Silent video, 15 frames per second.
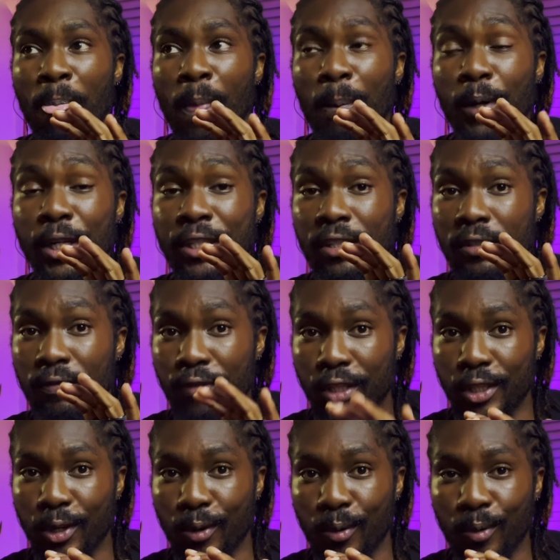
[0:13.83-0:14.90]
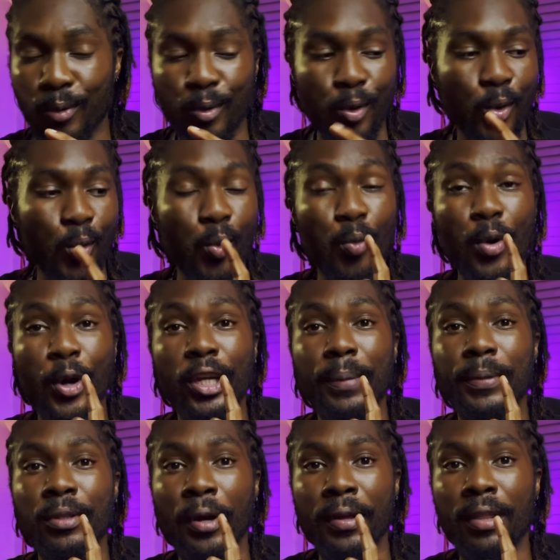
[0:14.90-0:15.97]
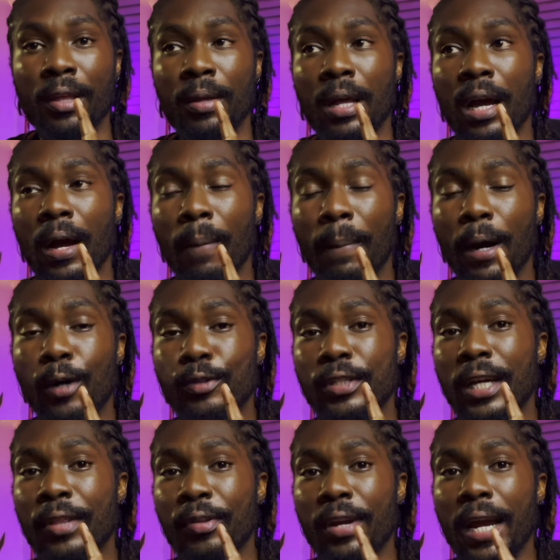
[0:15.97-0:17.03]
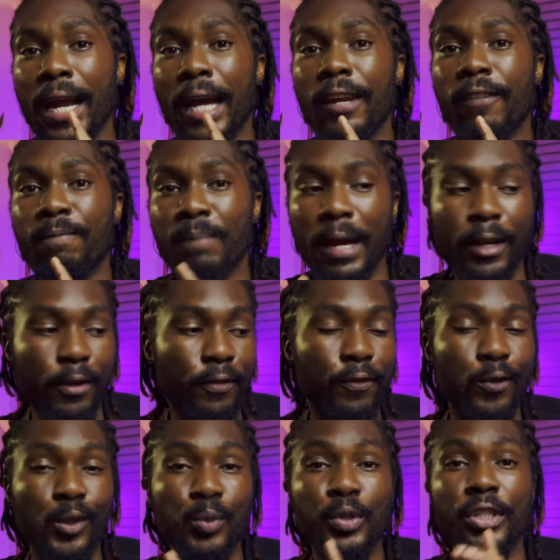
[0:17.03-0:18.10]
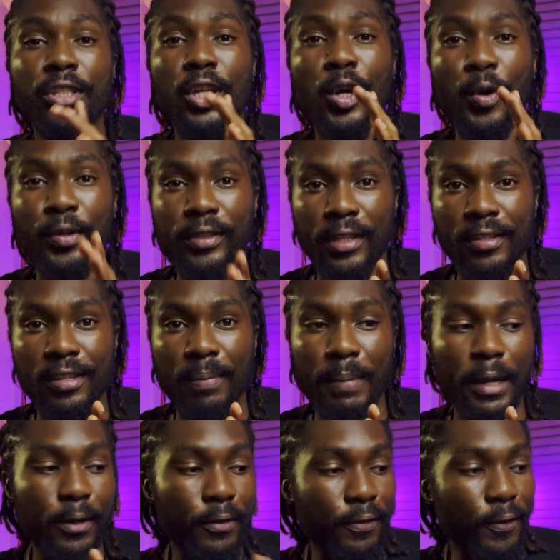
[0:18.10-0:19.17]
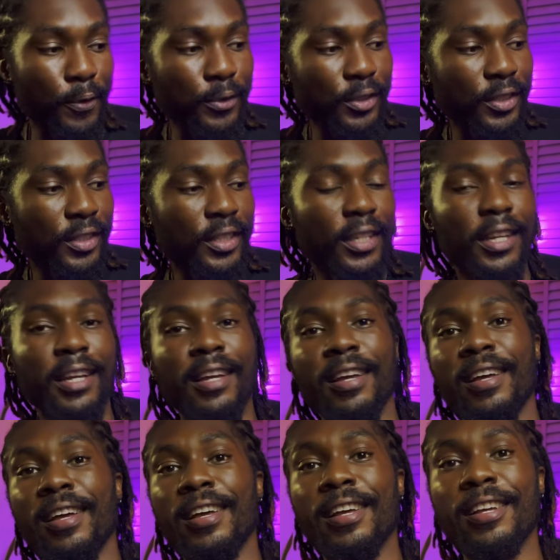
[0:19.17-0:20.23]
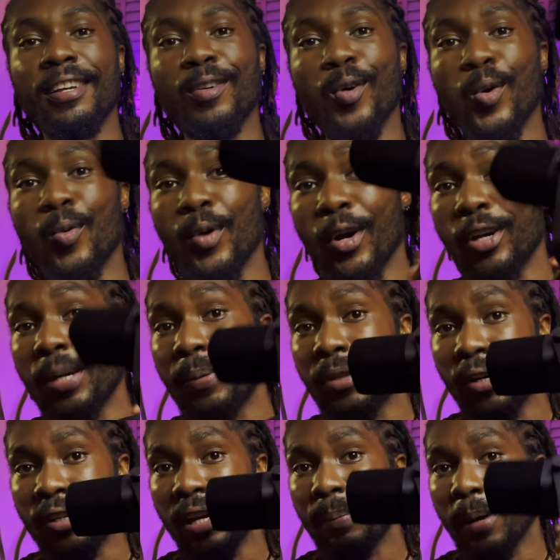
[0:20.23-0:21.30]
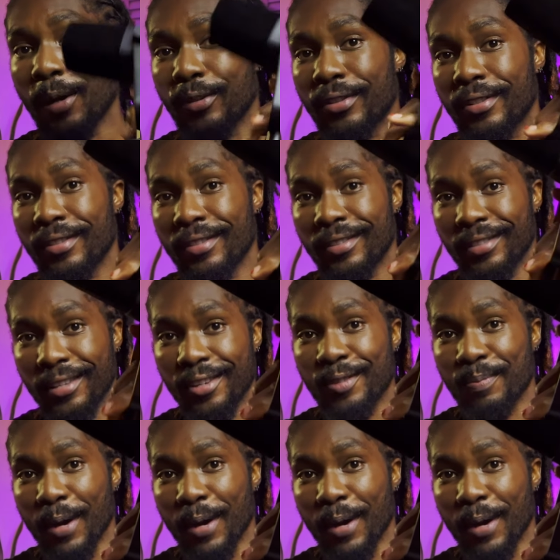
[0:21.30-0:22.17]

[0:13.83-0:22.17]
But in this video, we're going to be talking about another kind of microphone, which is a condenser microphone. We're going to be talking about this